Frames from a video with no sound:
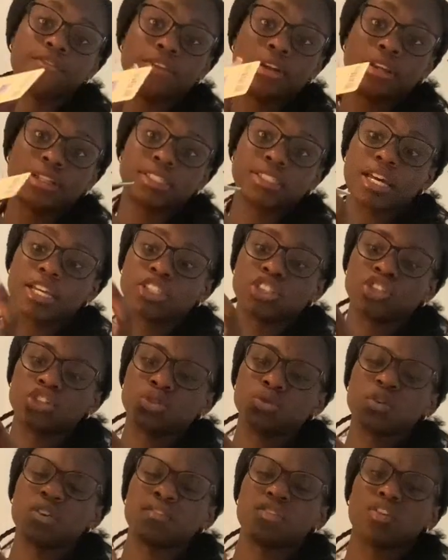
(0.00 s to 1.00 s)
in a size
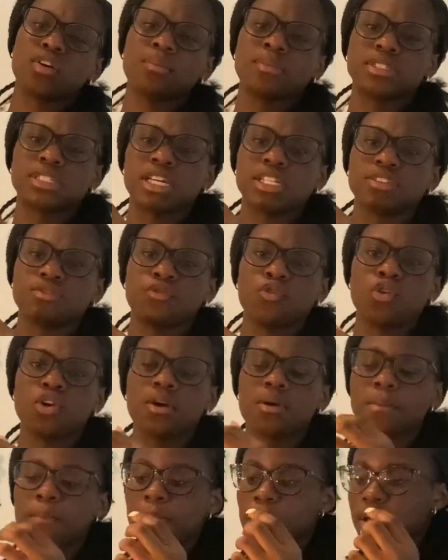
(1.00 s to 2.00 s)
two, even though I'm a size four,
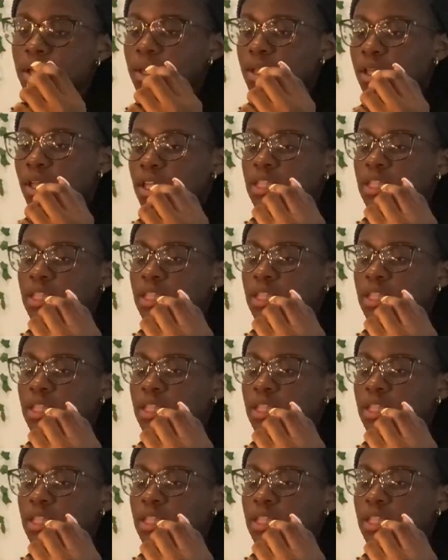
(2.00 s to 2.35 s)
but